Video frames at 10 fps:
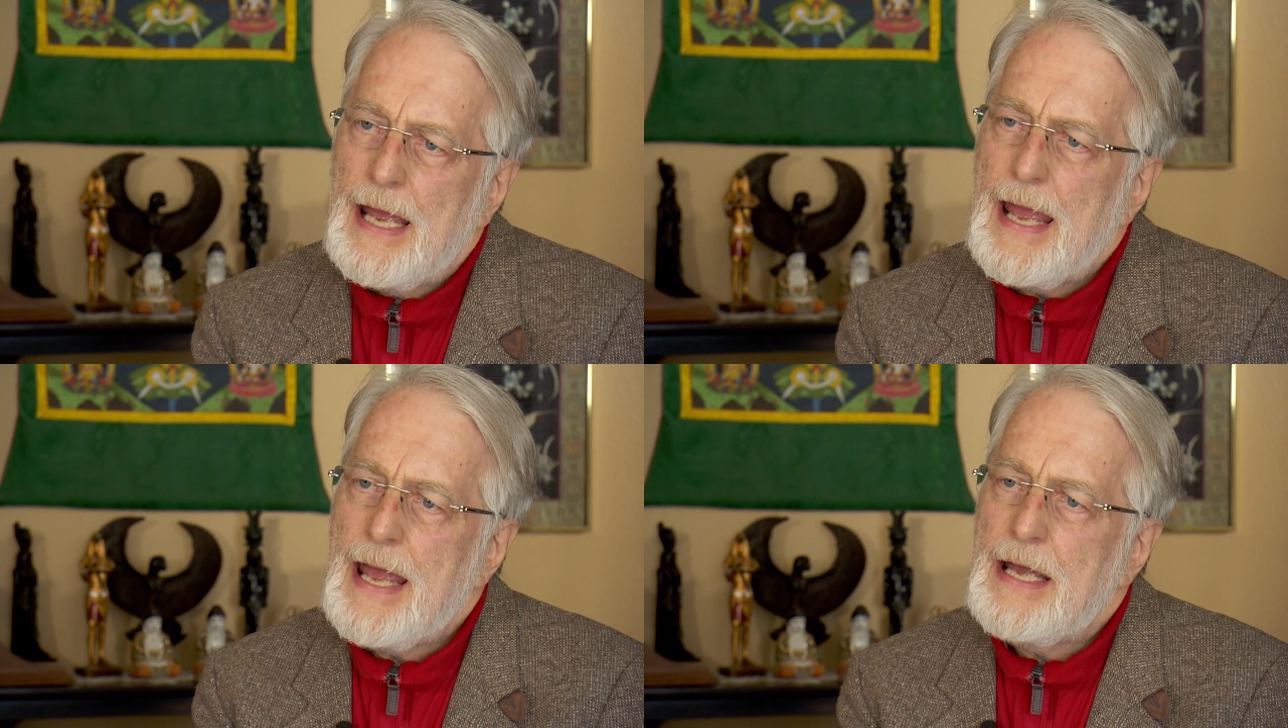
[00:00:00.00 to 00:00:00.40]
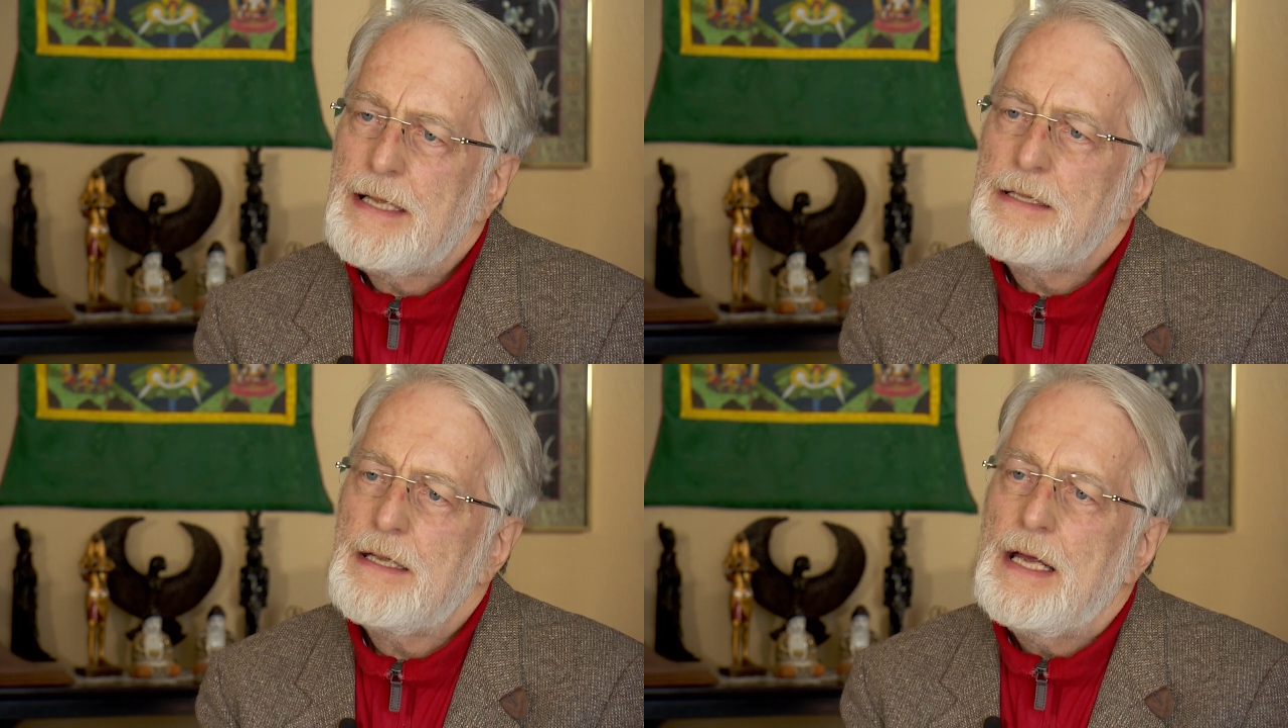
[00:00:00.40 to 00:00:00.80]

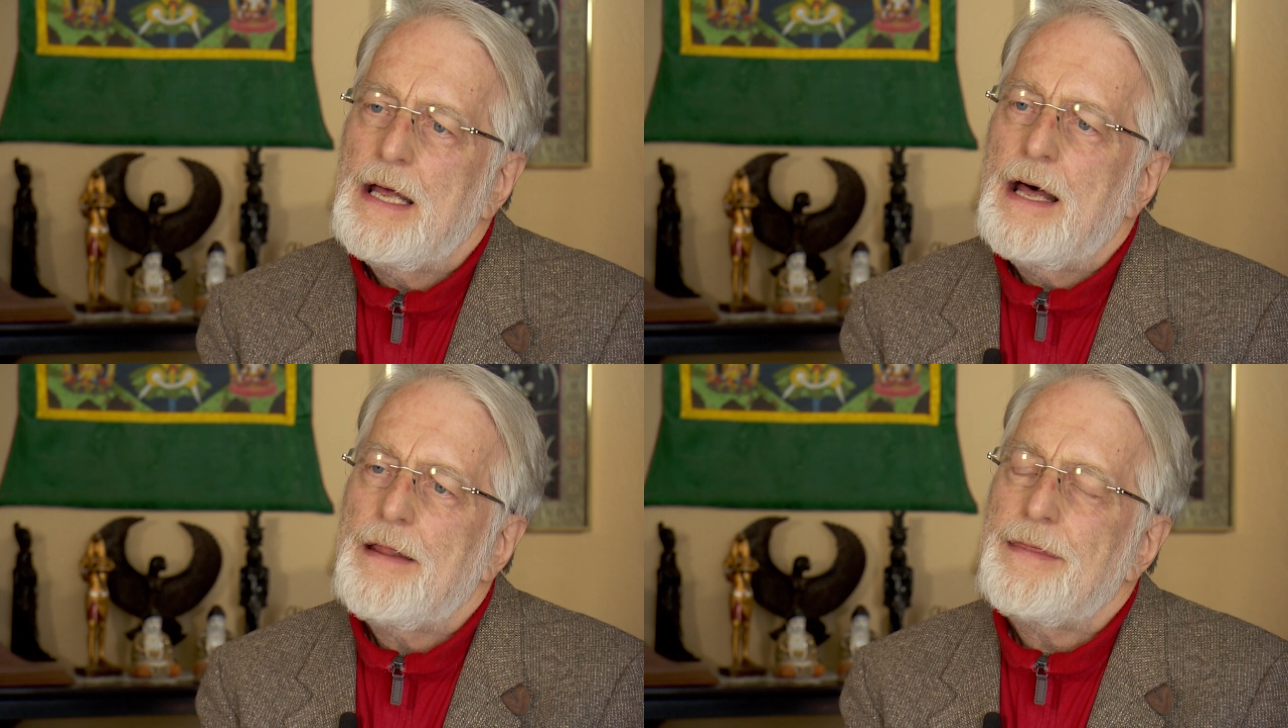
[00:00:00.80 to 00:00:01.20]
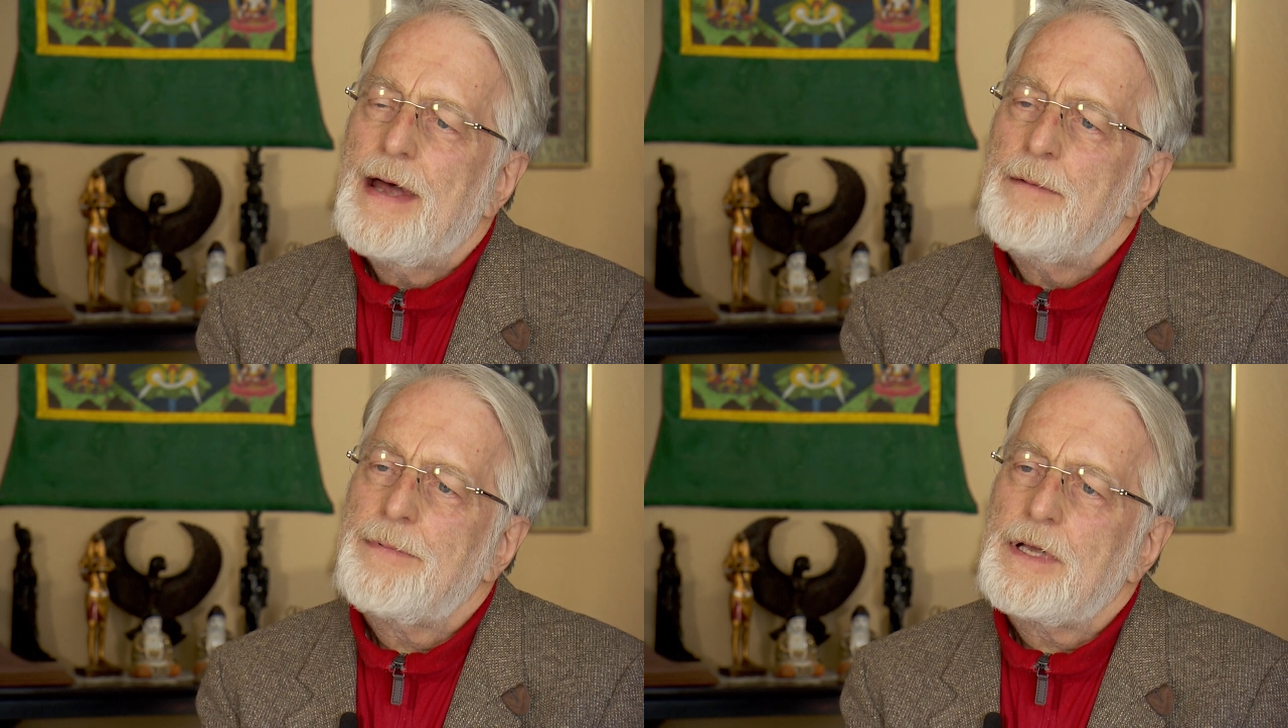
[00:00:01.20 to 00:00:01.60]
And
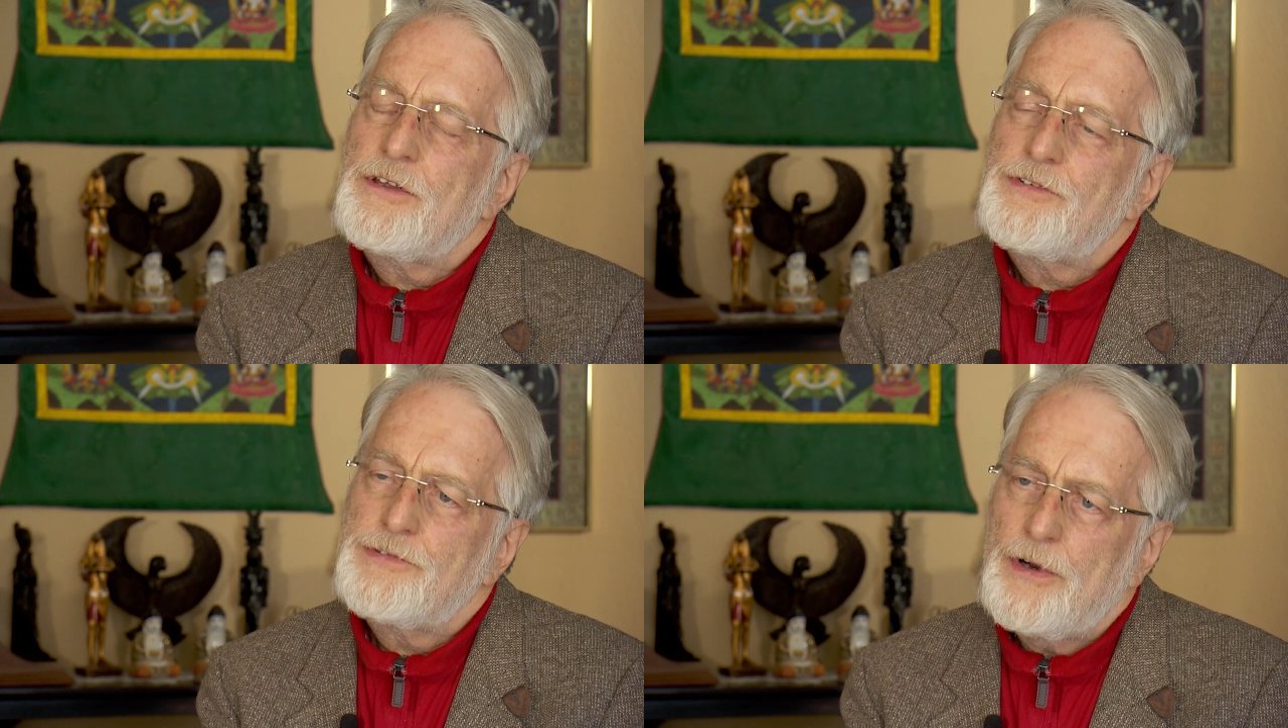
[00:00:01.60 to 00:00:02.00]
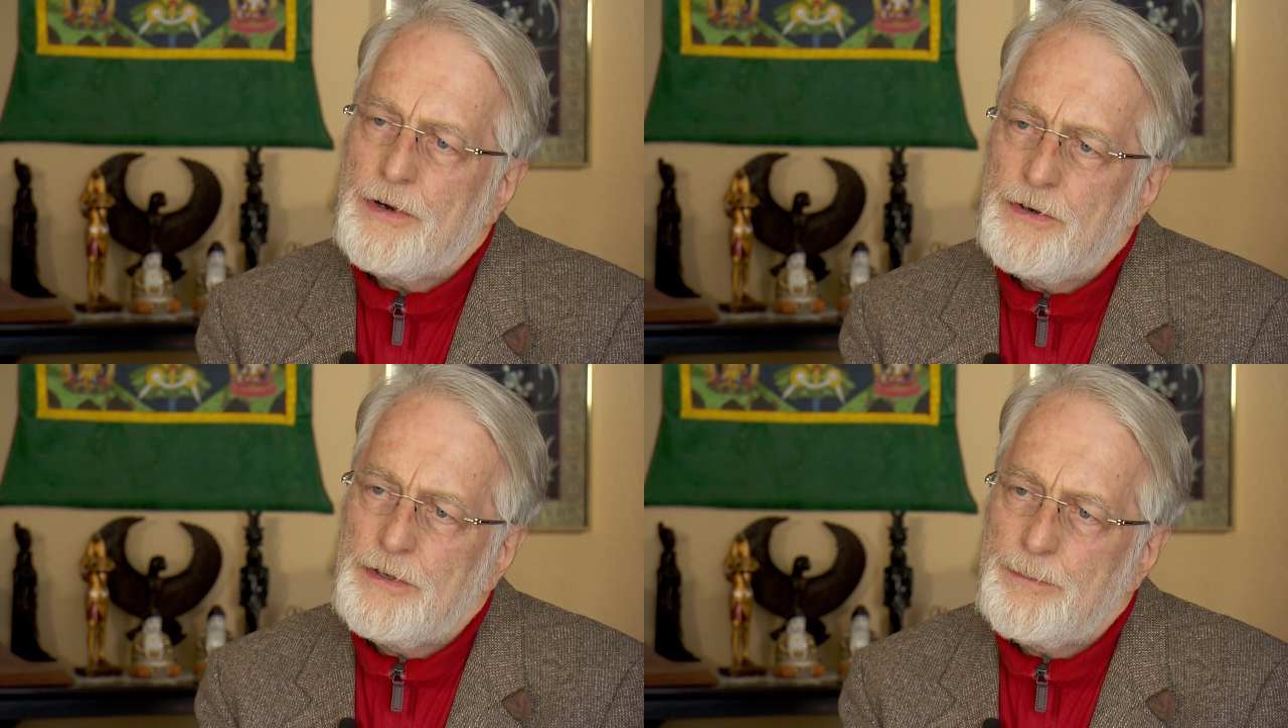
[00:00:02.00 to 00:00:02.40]
I'm
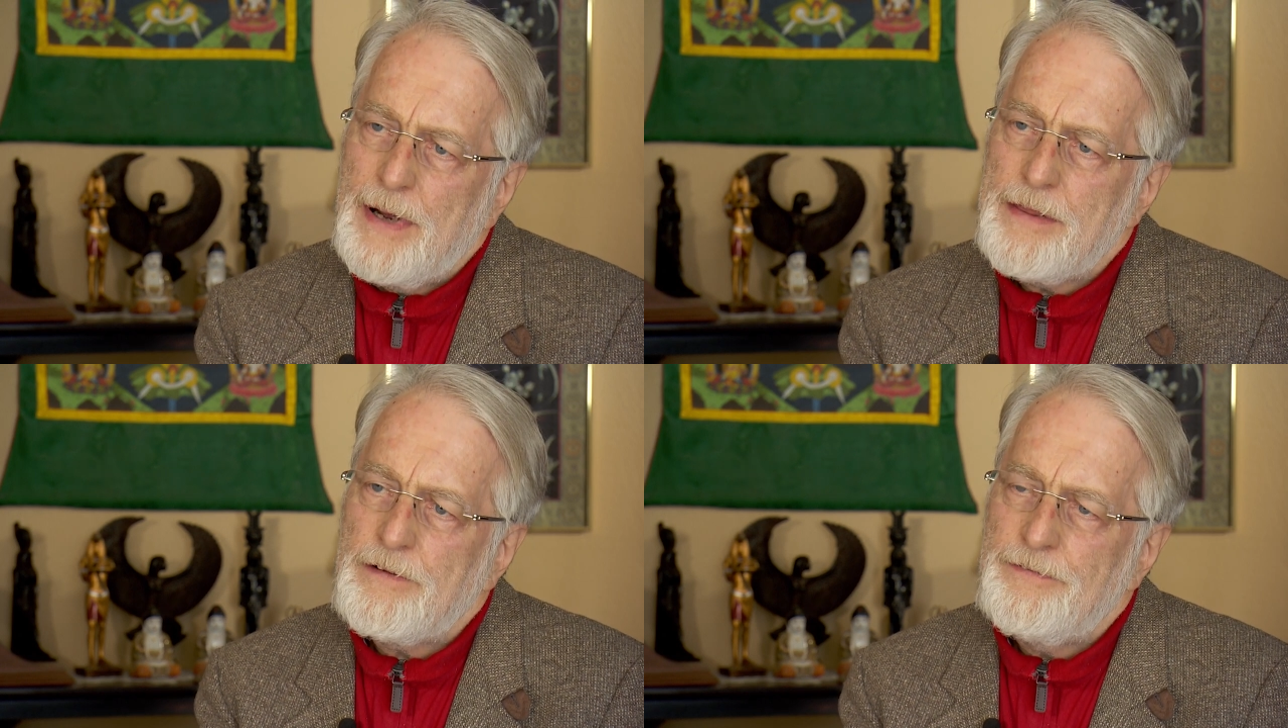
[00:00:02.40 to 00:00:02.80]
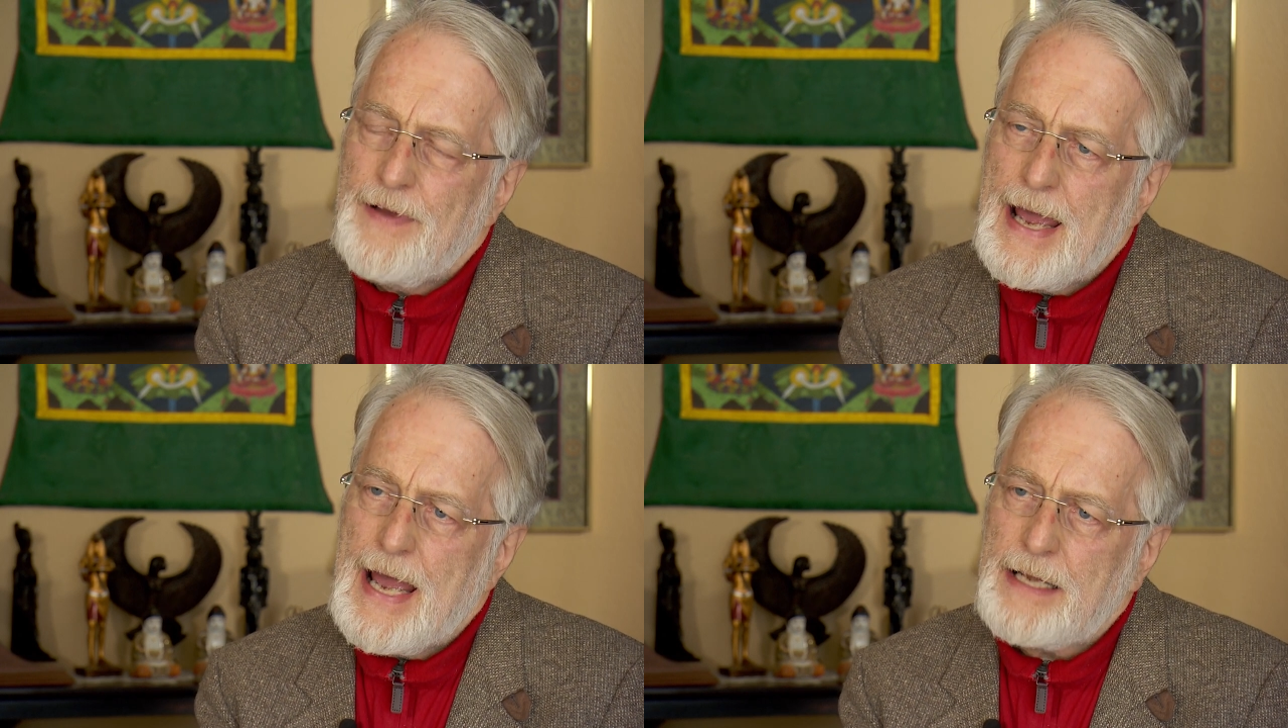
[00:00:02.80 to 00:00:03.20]
concerned by the
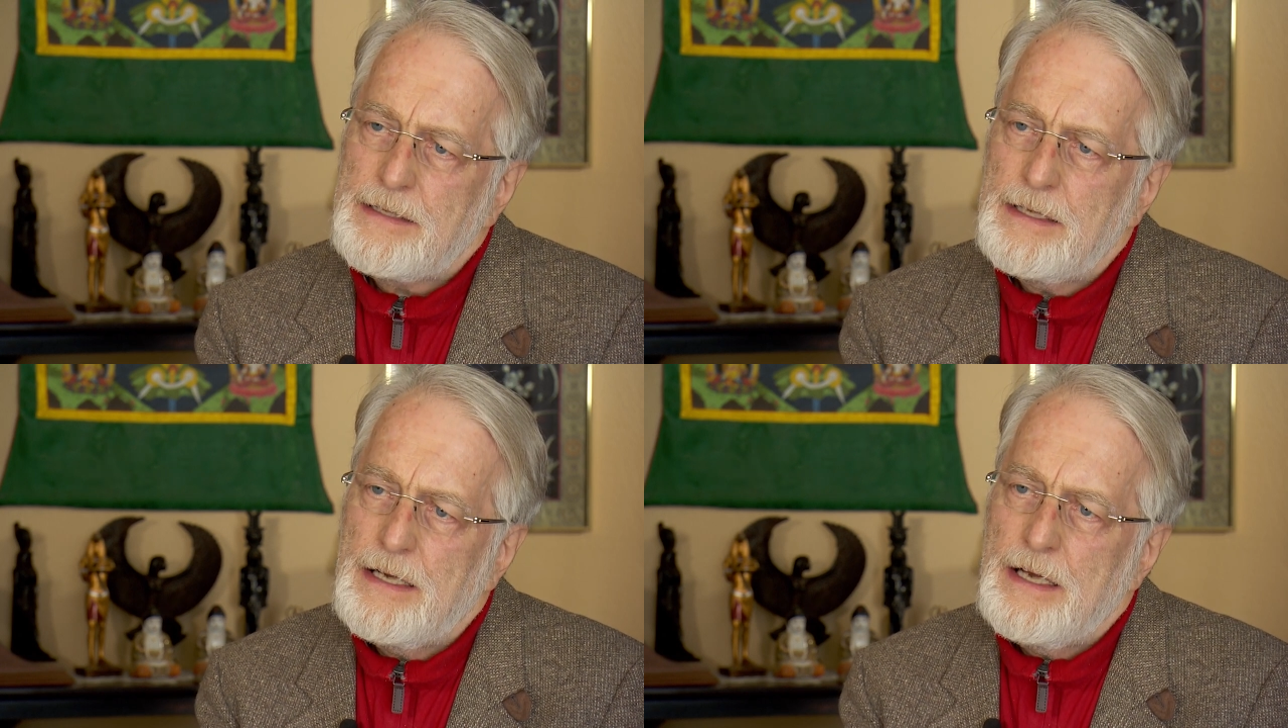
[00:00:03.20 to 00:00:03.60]
fact